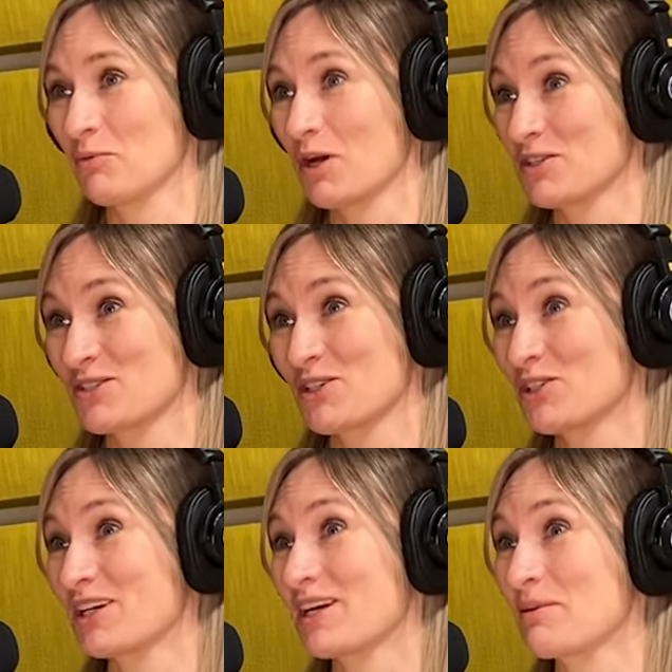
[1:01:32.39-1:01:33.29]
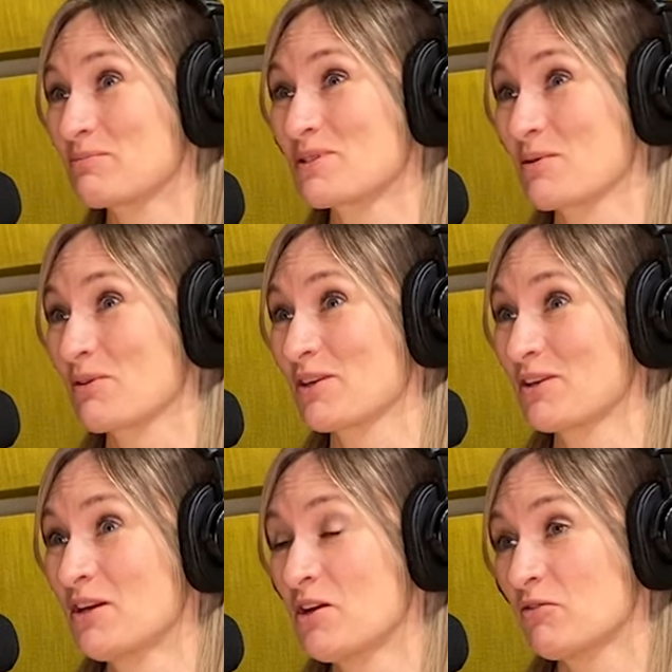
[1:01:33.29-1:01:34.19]
us cooking up some of
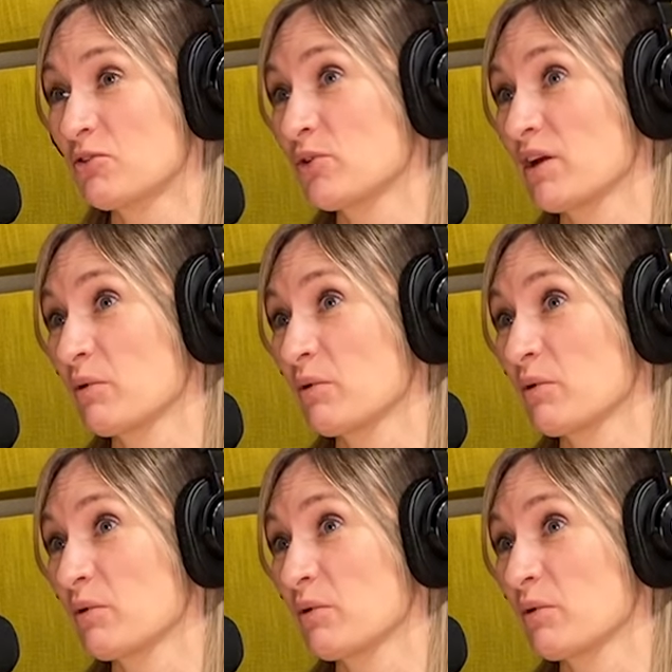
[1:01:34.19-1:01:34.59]
the food that